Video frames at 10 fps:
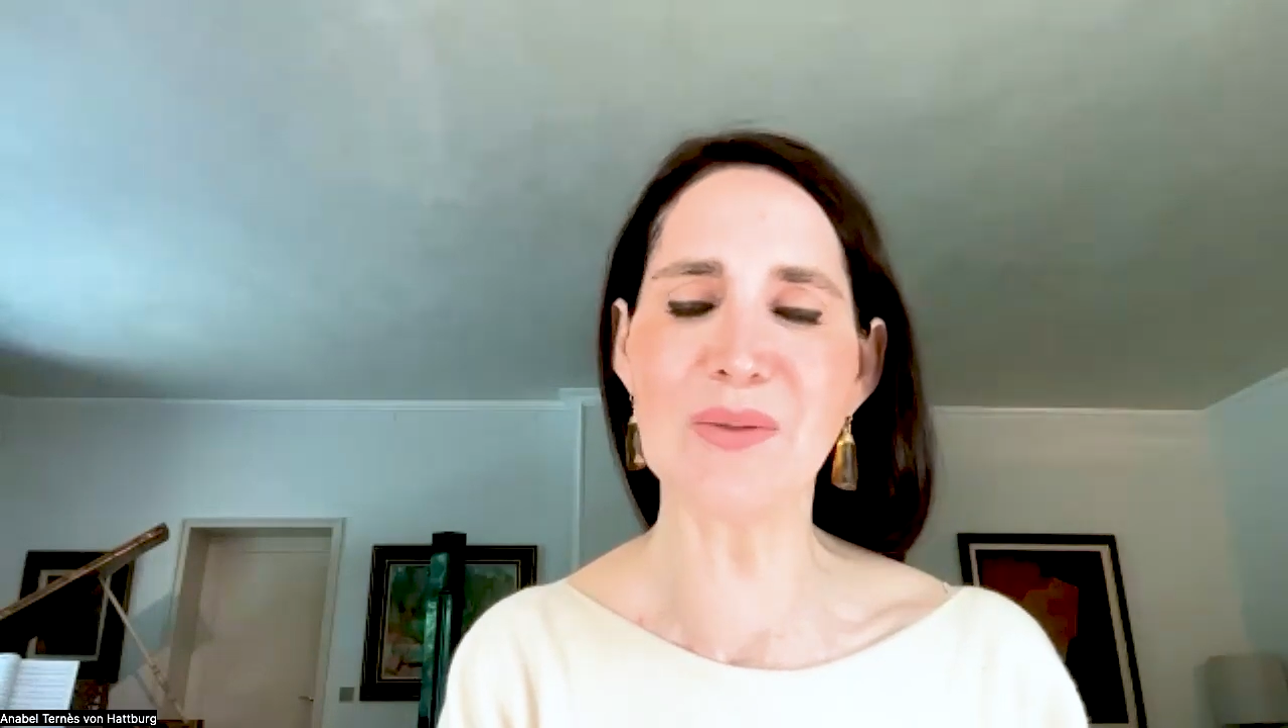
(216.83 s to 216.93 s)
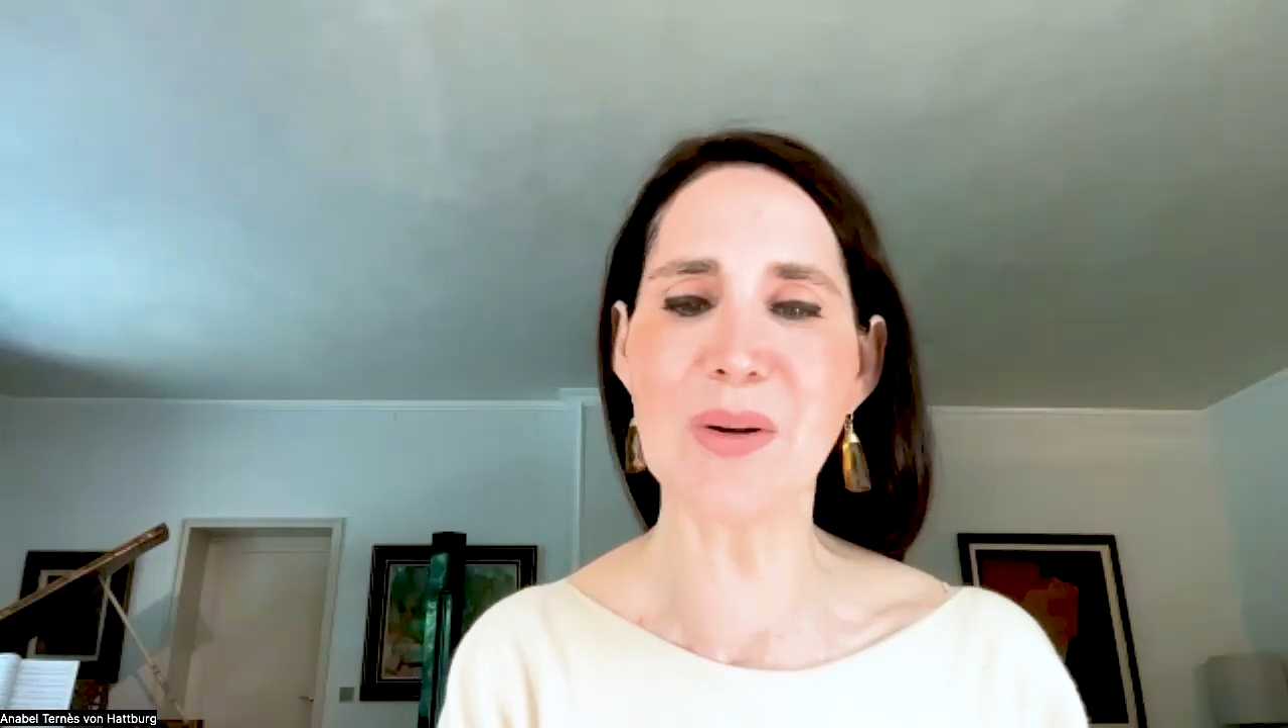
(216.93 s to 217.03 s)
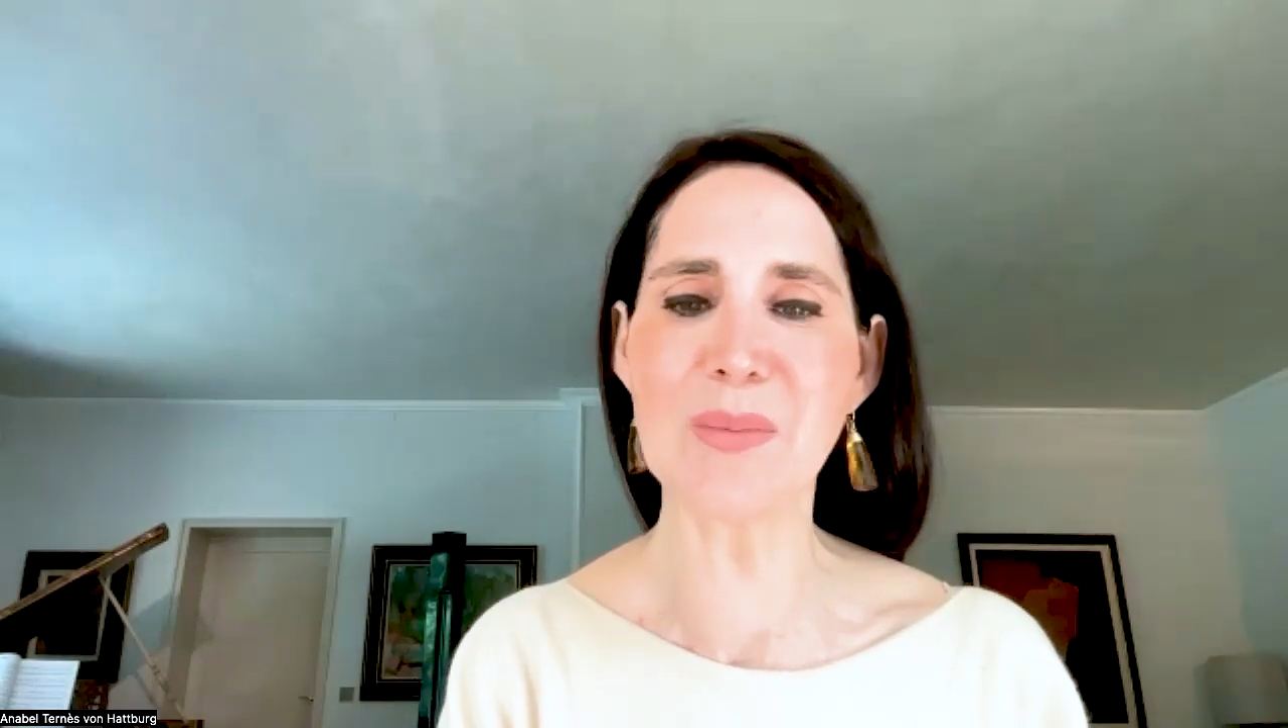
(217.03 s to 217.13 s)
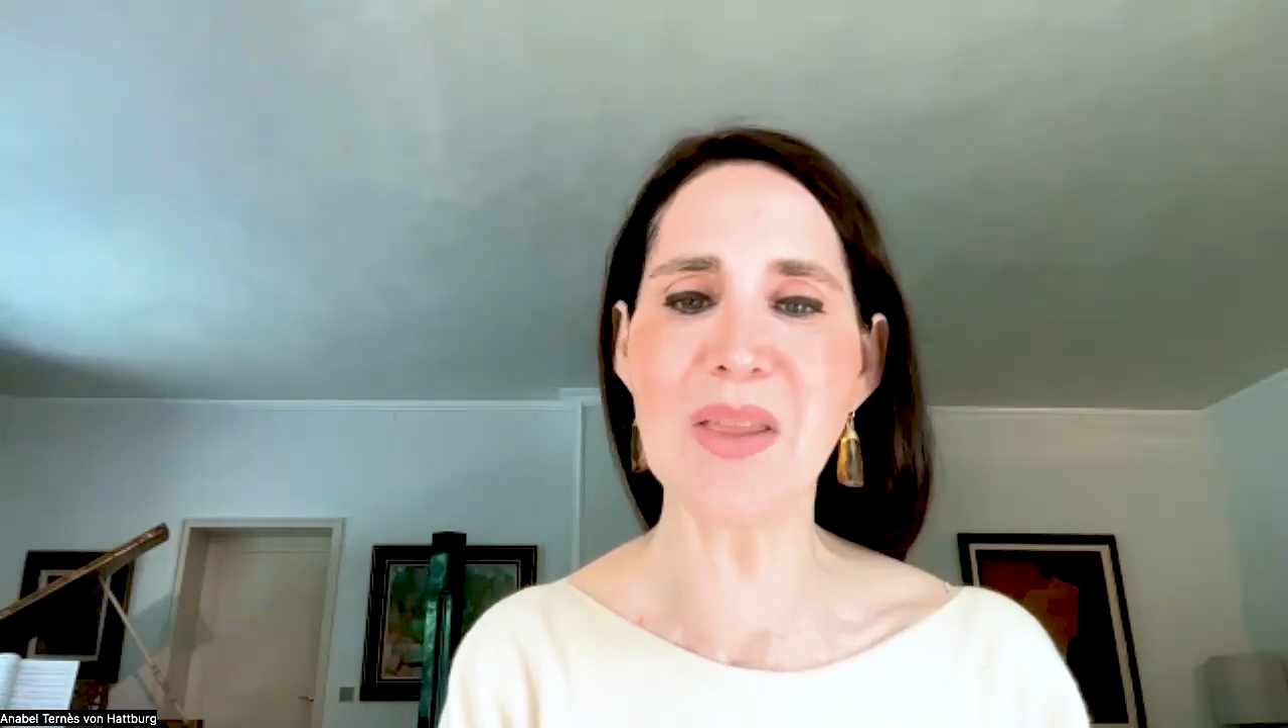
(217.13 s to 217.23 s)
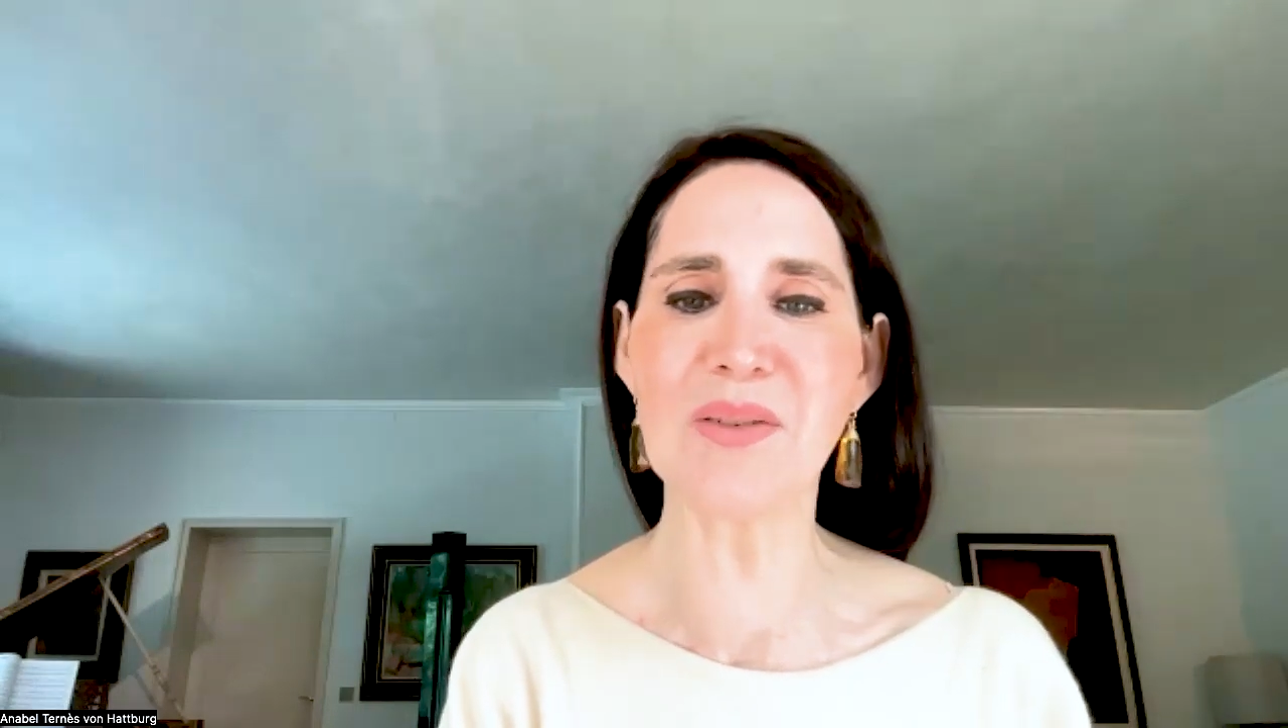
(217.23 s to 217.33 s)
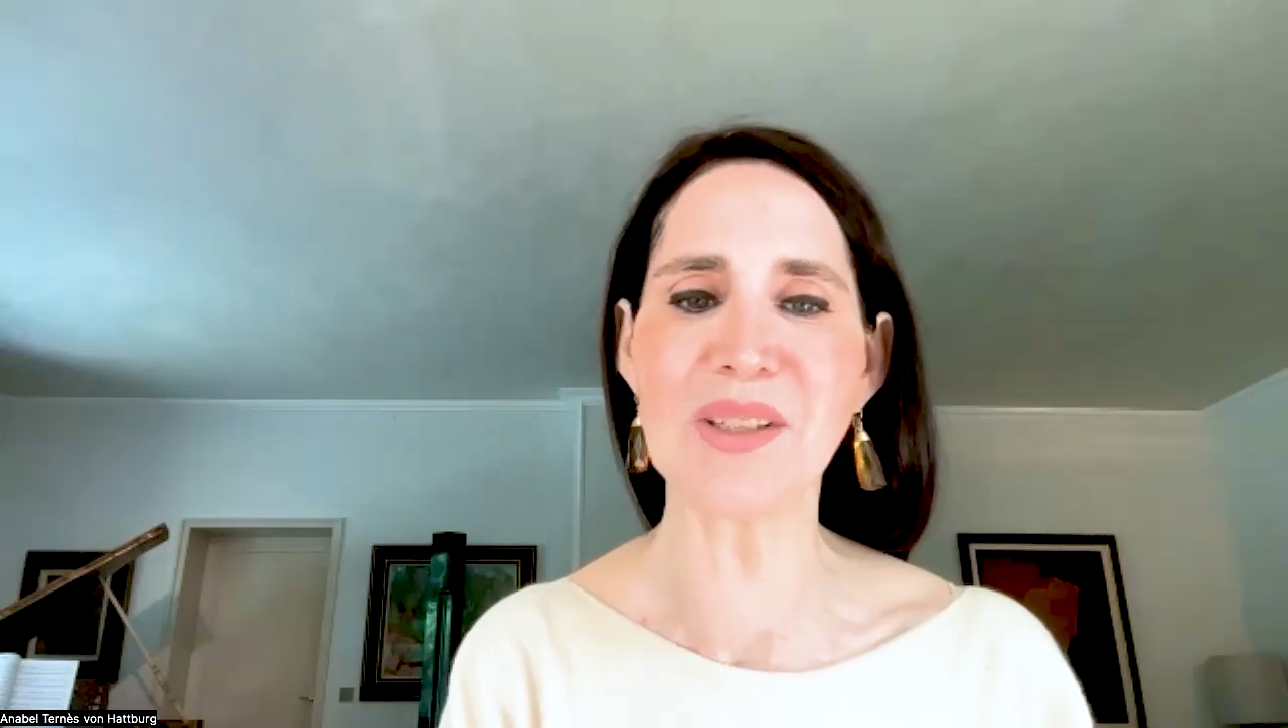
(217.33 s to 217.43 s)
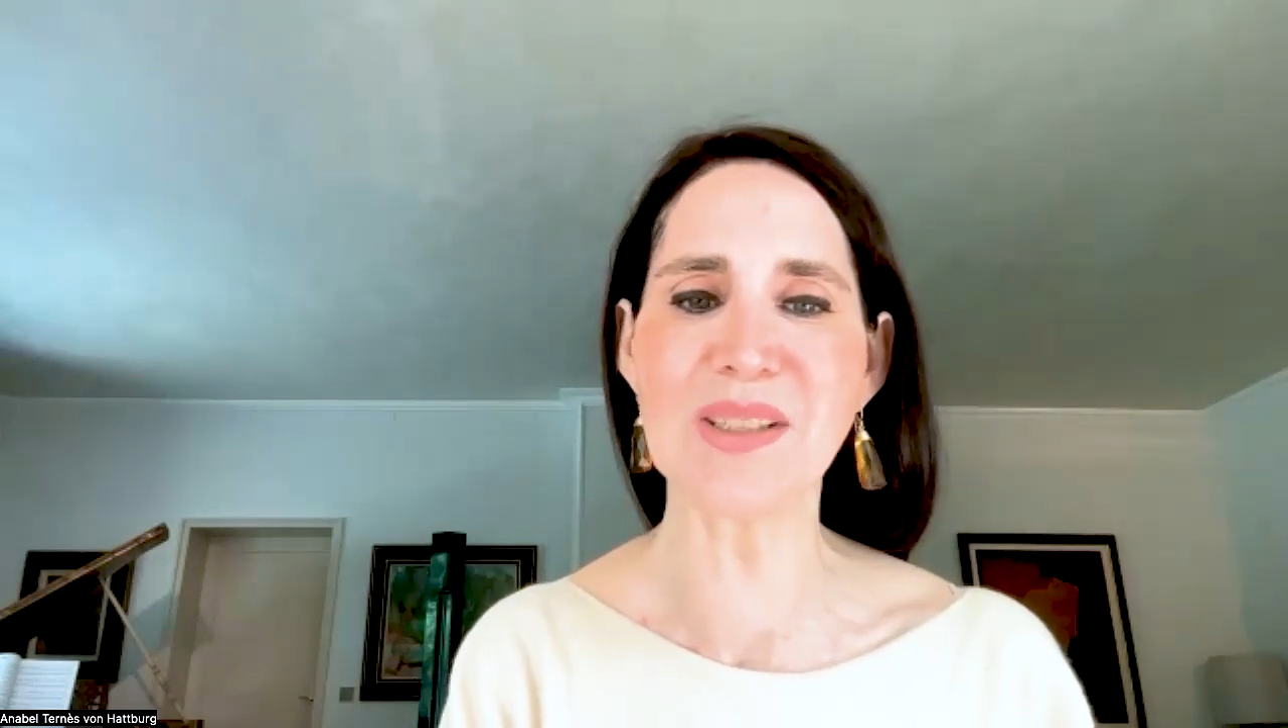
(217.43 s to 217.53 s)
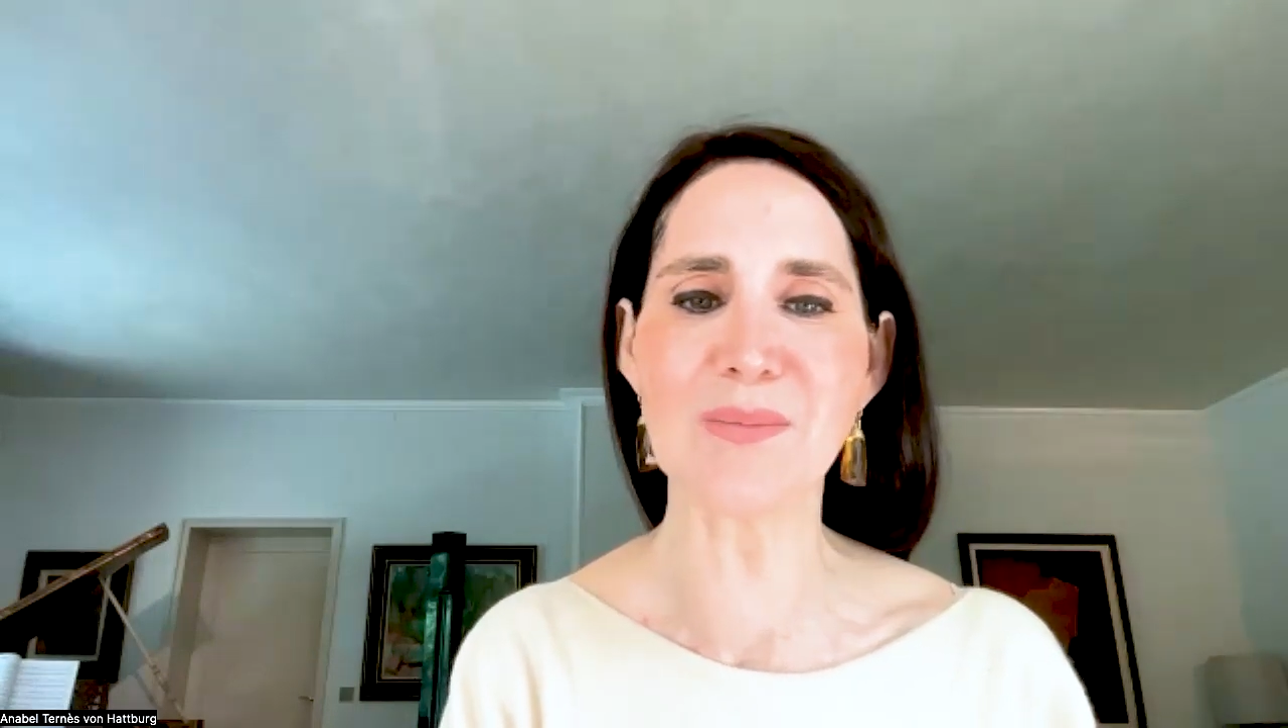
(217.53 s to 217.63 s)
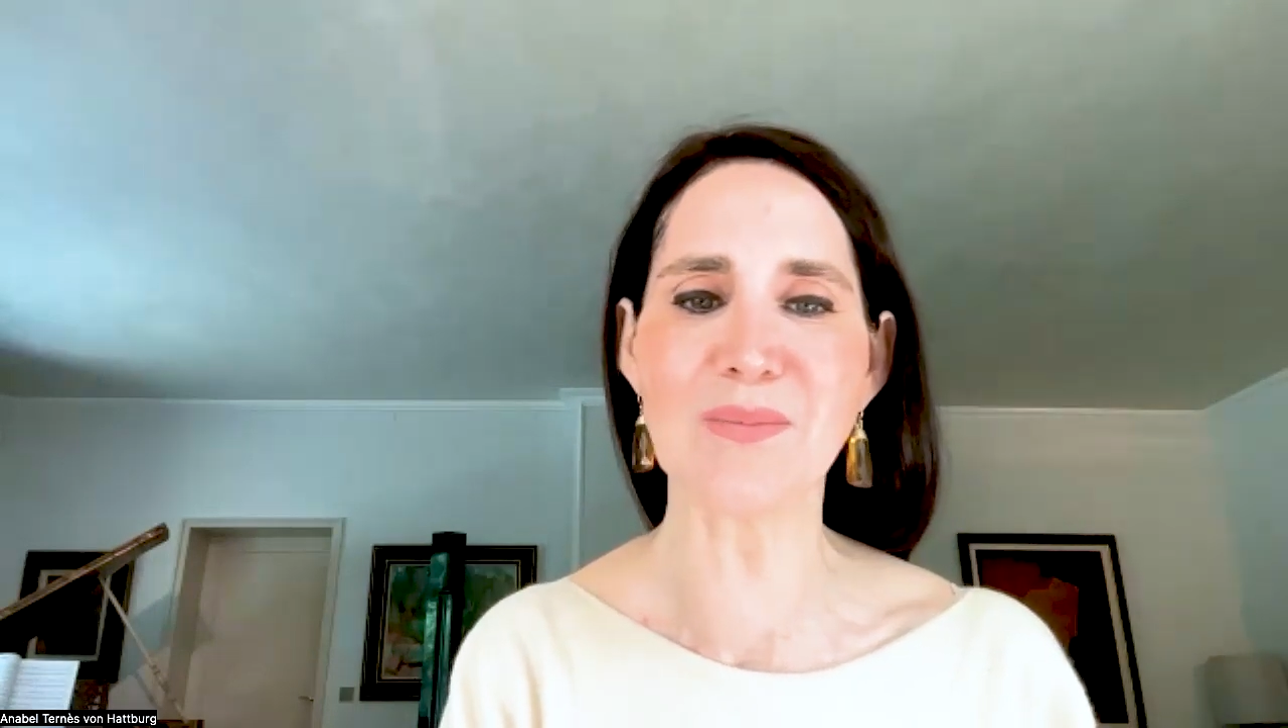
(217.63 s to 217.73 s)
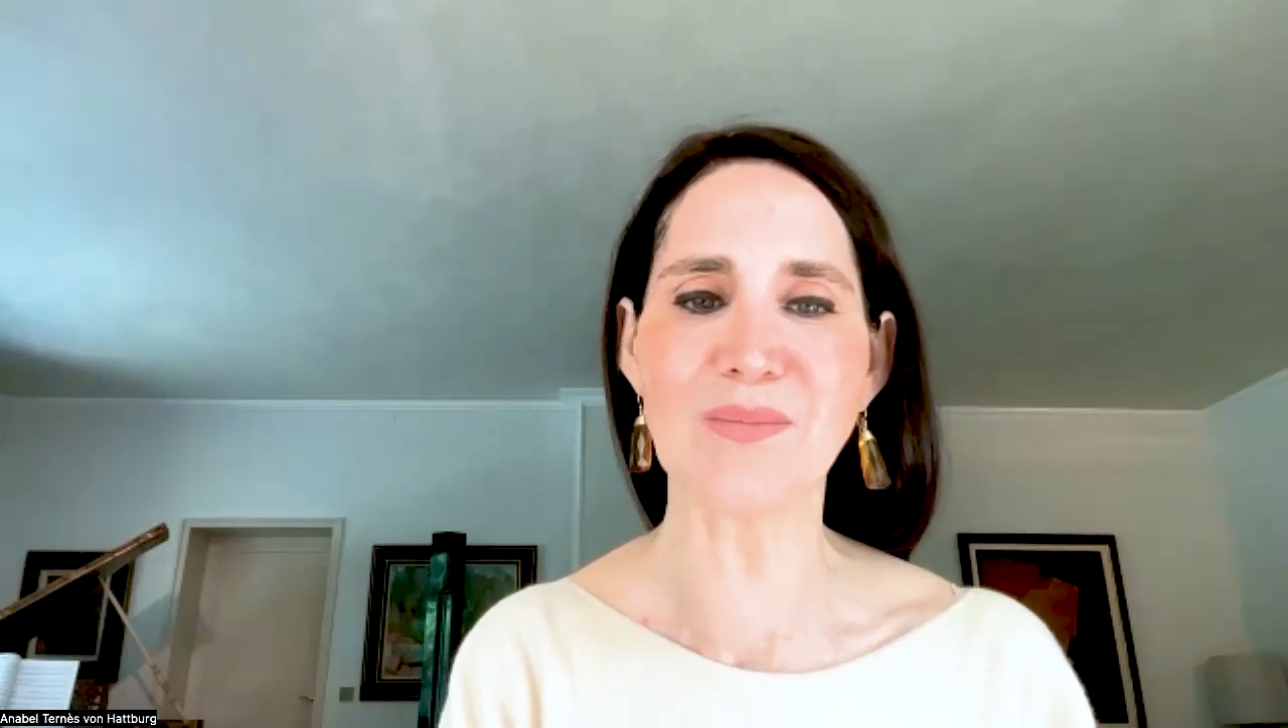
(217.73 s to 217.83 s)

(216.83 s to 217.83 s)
from others.